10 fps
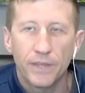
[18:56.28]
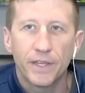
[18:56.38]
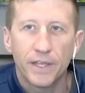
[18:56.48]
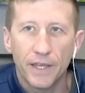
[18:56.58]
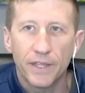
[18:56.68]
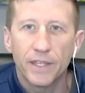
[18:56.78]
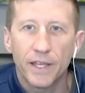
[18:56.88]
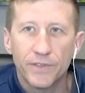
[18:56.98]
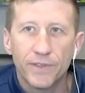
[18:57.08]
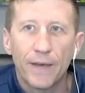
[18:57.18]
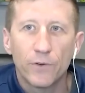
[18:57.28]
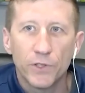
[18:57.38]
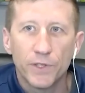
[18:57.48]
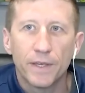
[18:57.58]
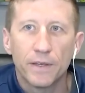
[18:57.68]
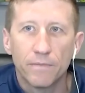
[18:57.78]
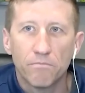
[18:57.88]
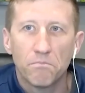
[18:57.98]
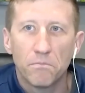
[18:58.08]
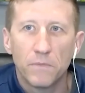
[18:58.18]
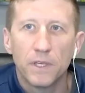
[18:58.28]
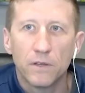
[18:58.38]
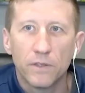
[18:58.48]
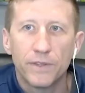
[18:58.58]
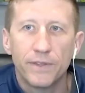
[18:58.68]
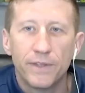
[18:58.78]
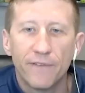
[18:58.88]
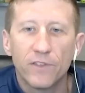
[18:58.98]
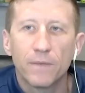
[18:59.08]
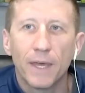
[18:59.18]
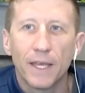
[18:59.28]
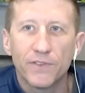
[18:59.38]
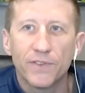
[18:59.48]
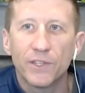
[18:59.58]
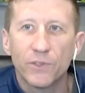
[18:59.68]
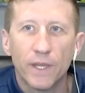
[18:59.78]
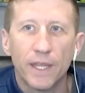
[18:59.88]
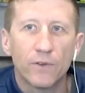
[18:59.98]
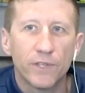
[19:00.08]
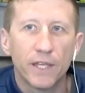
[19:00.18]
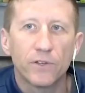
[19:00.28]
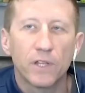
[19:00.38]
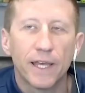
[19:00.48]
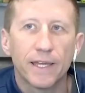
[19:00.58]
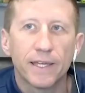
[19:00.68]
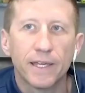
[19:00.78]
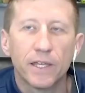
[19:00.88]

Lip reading: I think that was the, definitely makes sense why that was the underlying,